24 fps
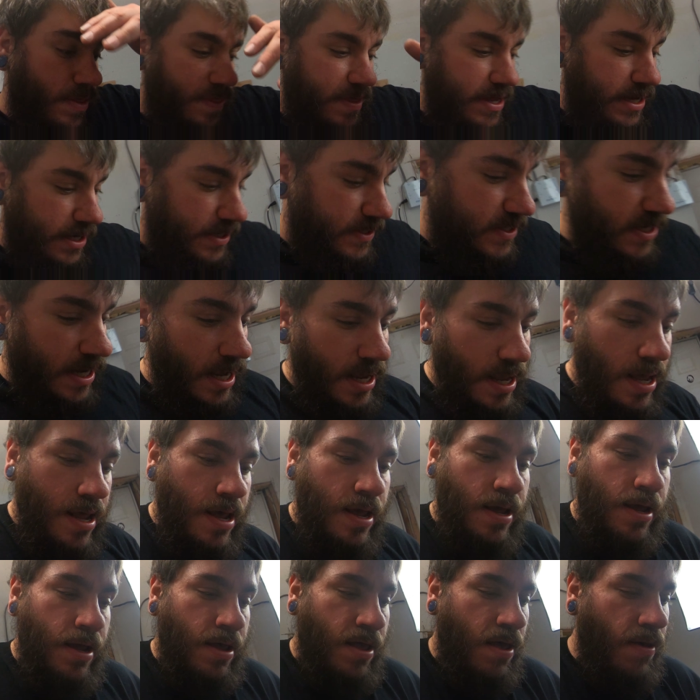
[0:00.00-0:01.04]
of things,
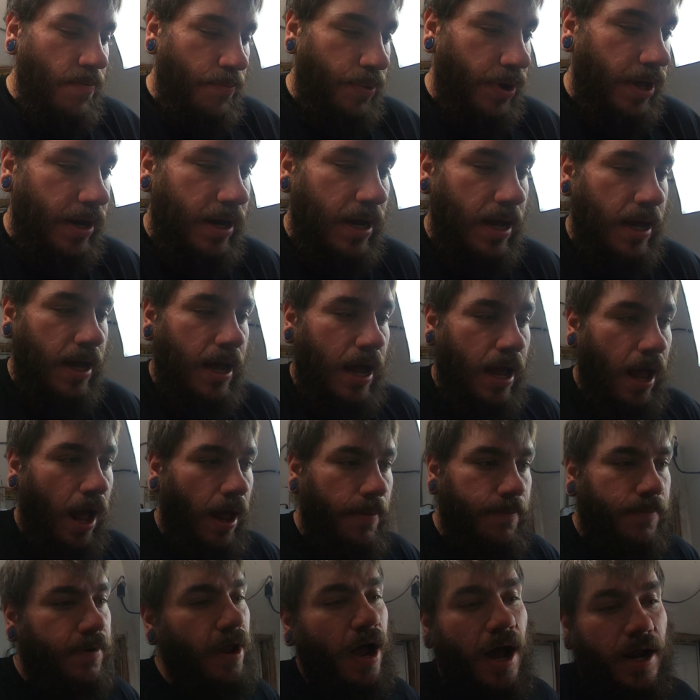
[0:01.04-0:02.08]
but
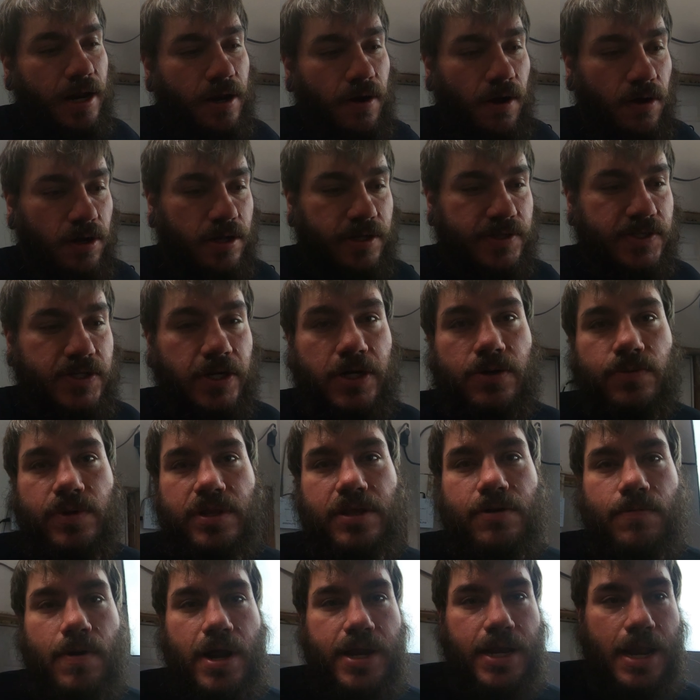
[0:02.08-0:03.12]
I'm not at all concerned with
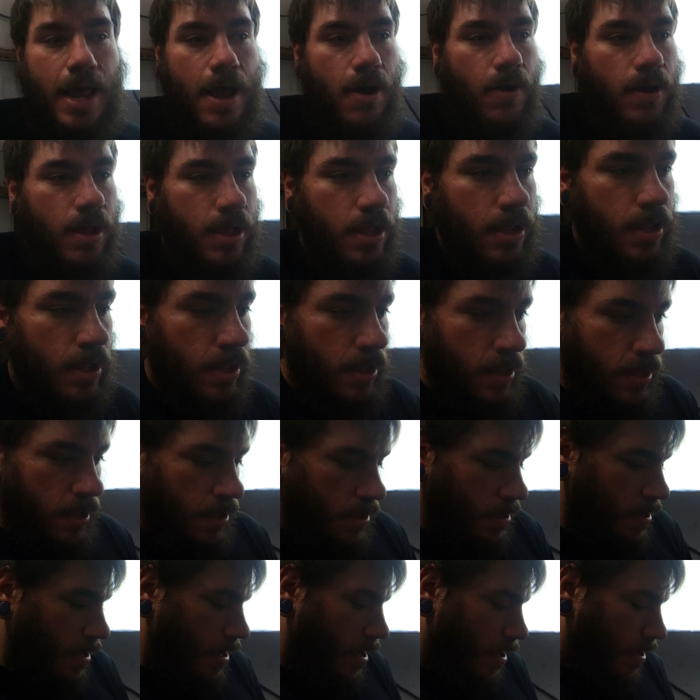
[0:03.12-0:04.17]
it right now.
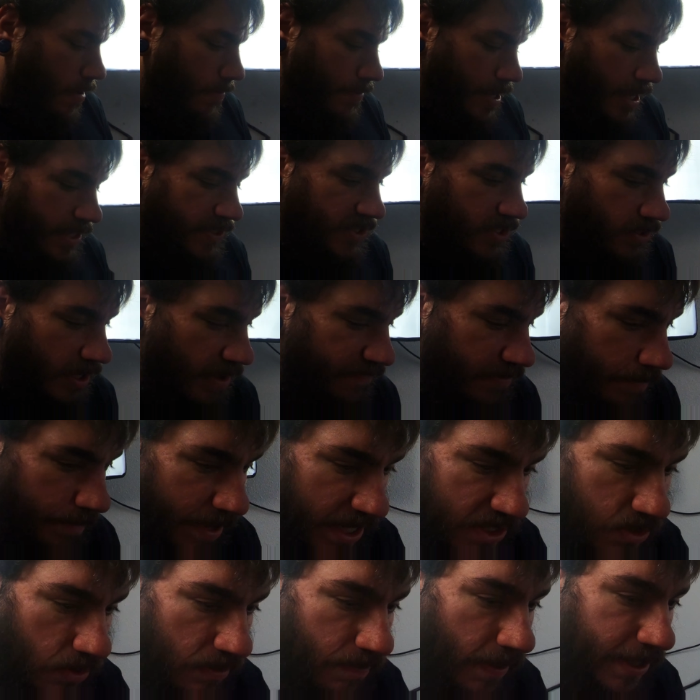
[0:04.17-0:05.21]
I still have to
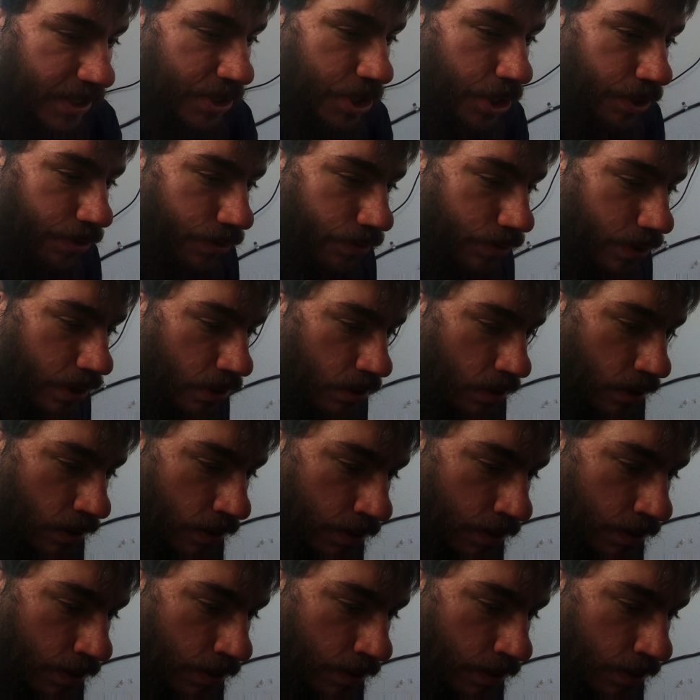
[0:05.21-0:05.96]
mess with my tune.